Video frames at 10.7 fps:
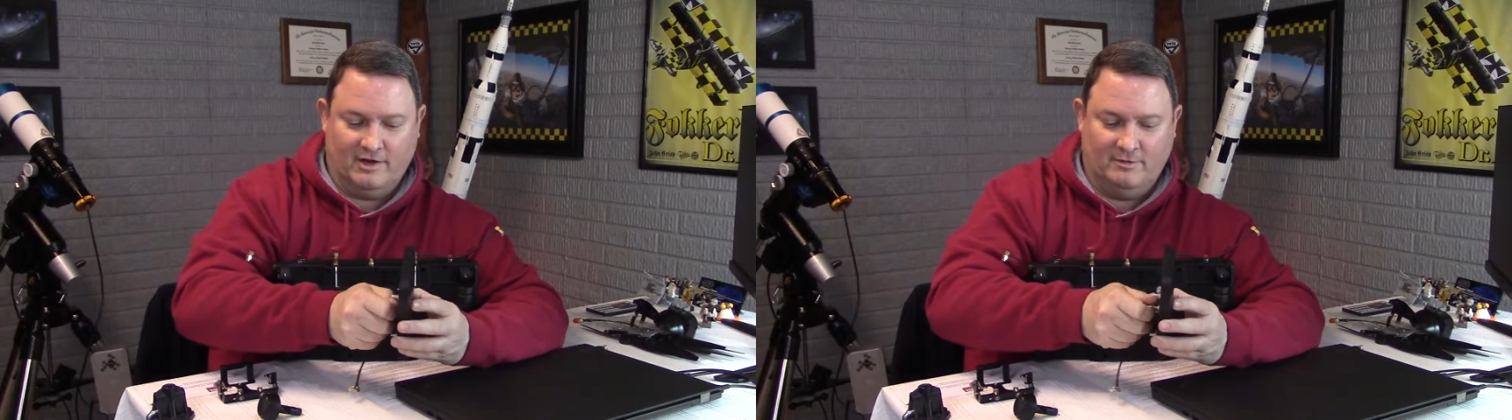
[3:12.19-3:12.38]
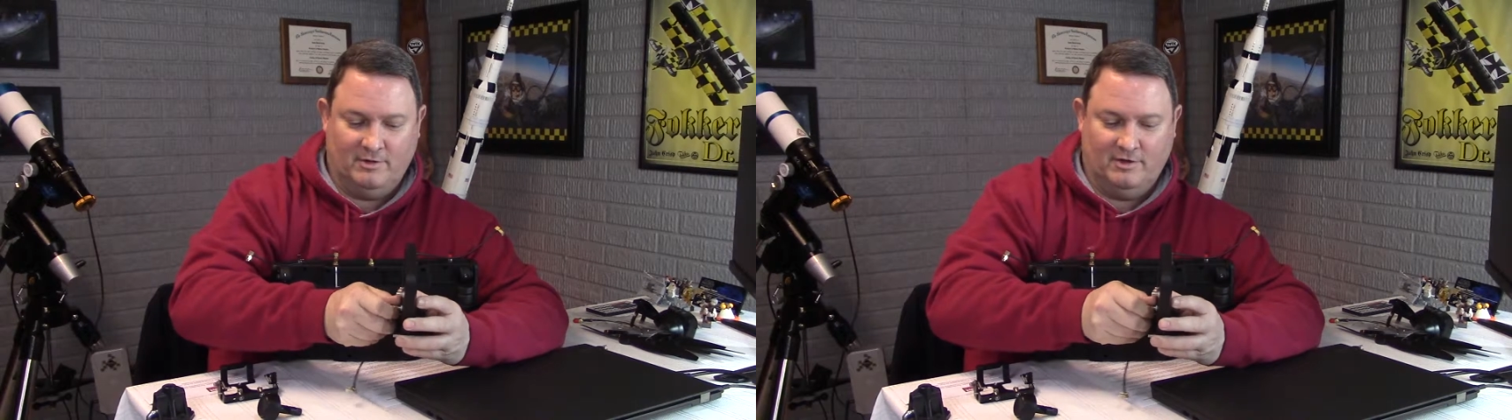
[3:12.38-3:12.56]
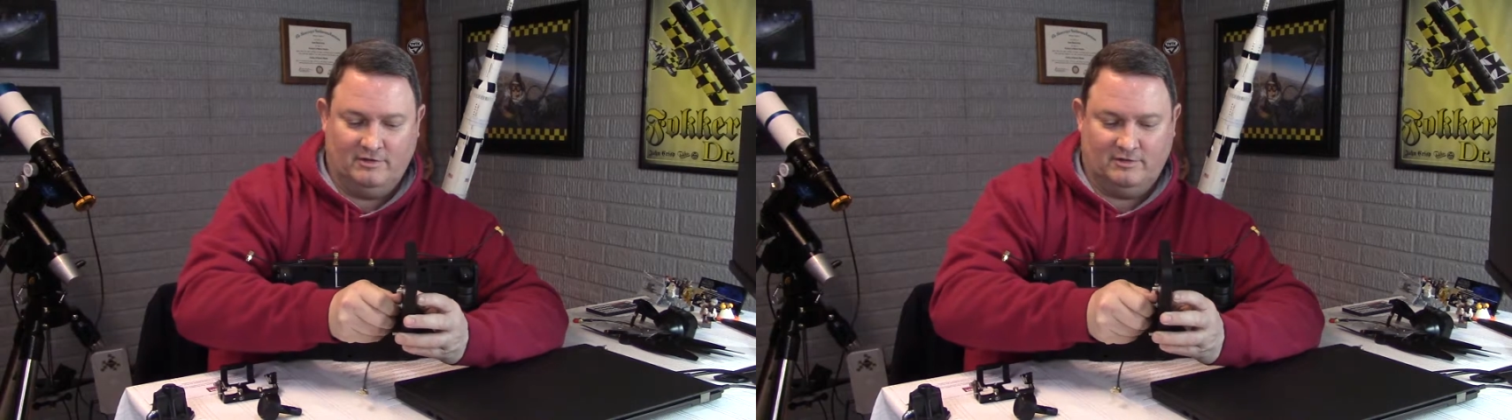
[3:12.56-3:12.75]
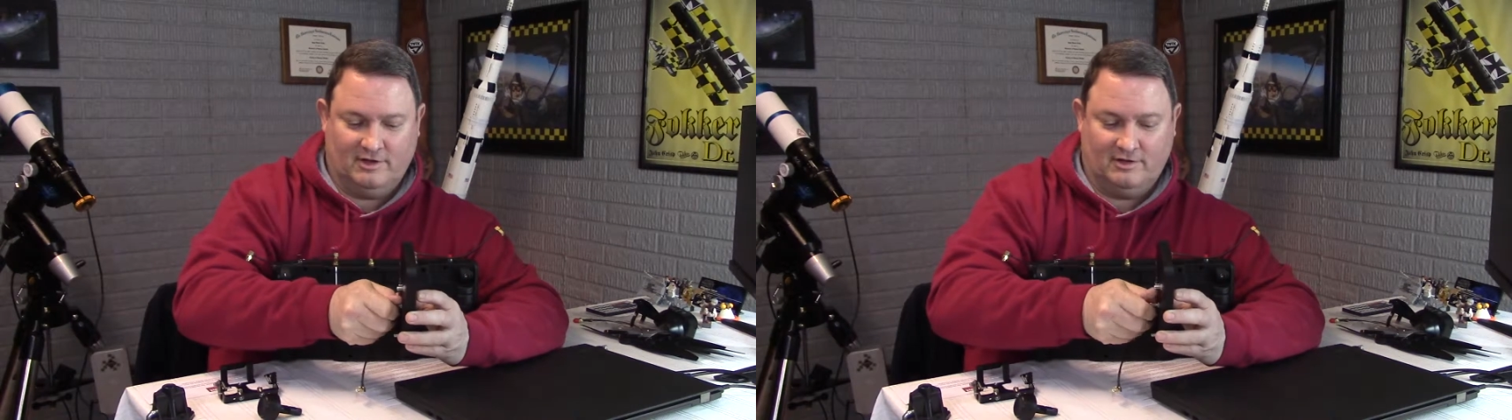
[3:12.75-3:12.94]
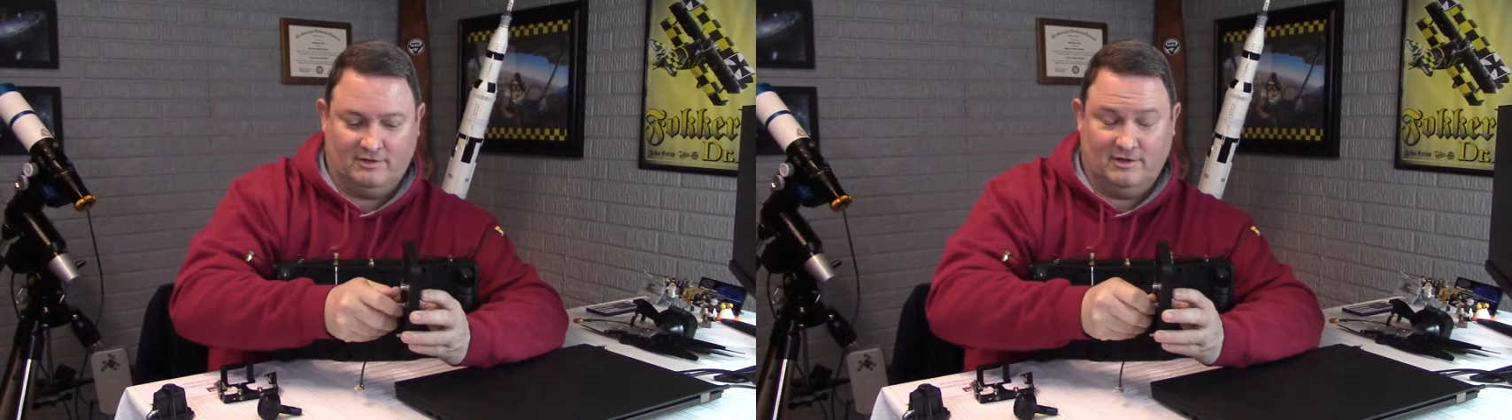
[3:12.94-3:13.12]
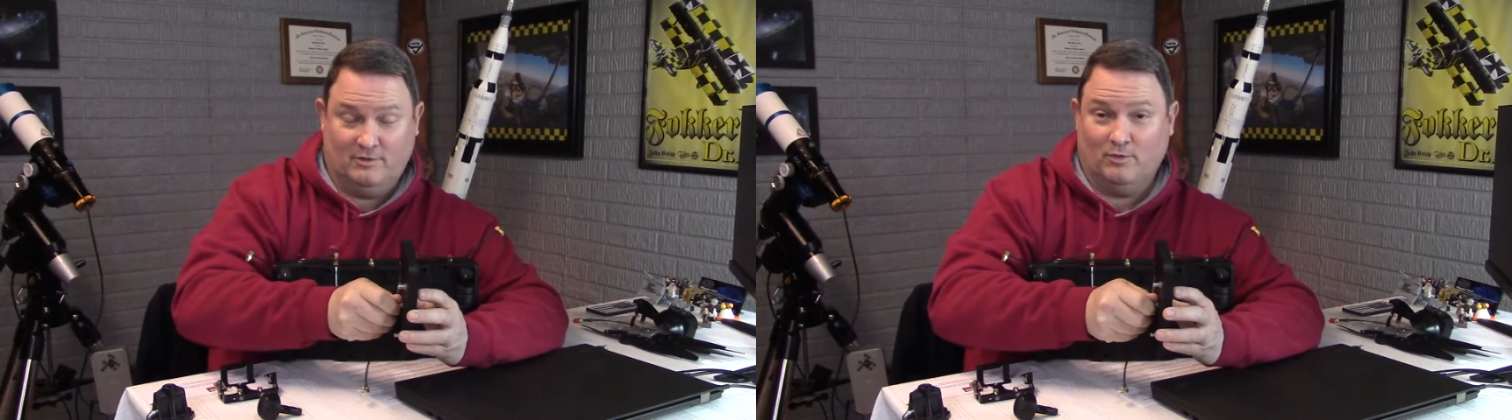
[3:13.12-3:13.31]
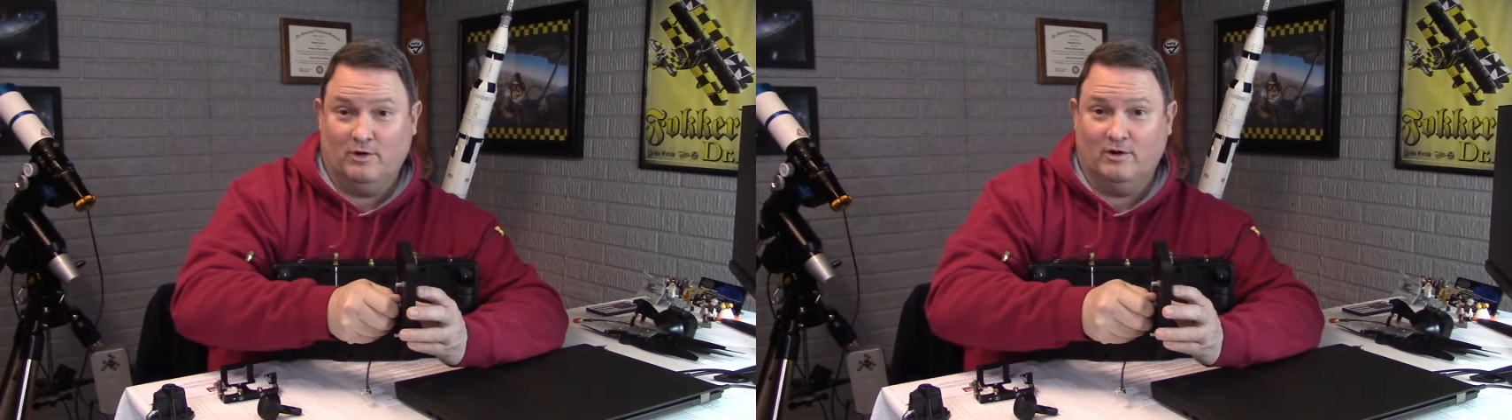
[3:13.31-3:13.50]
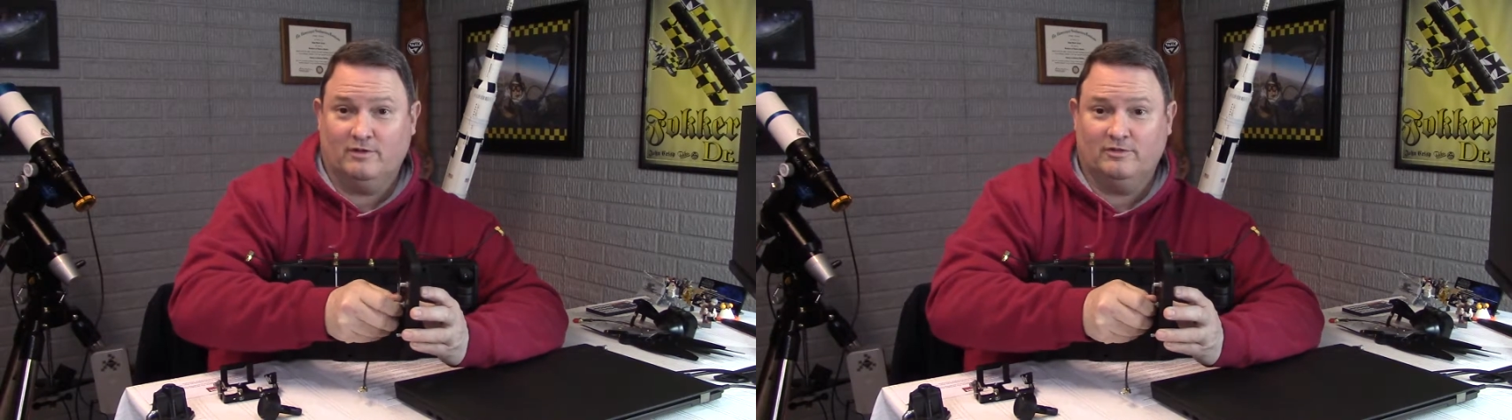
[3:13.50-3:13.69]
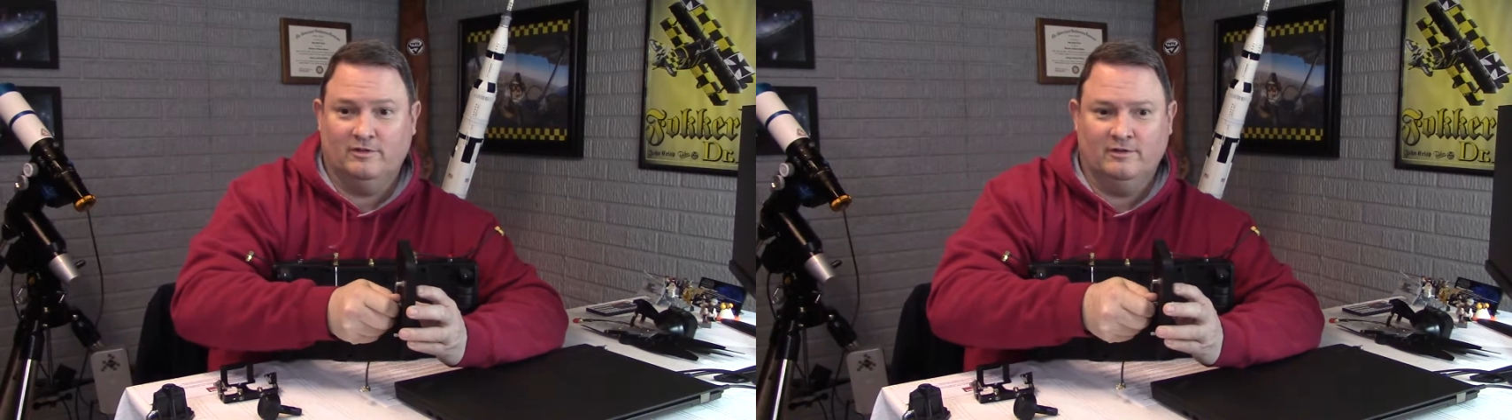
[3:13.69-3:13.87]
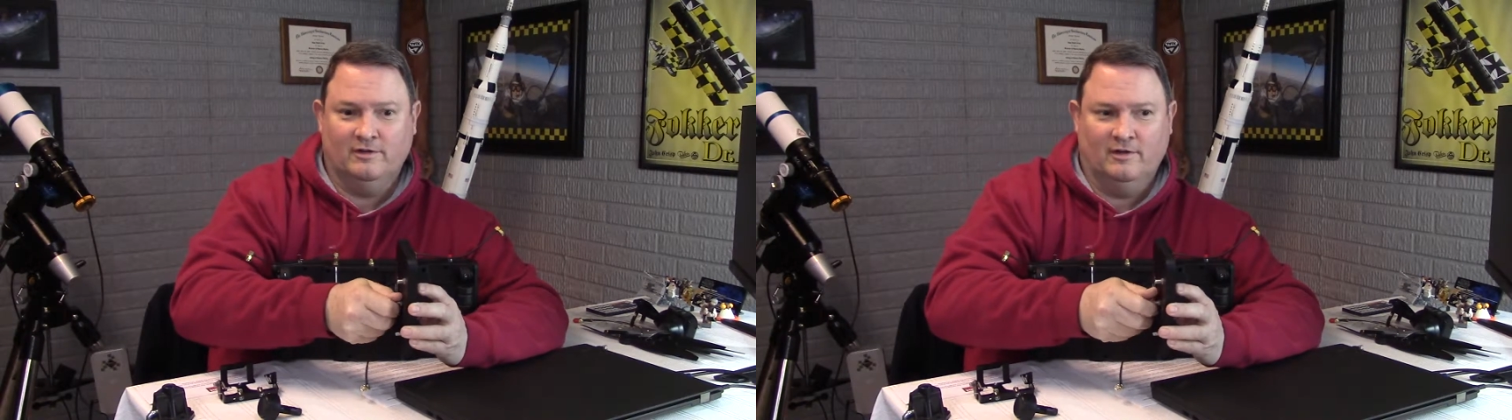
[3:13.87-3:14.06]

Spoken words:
ominous. Like I said, it works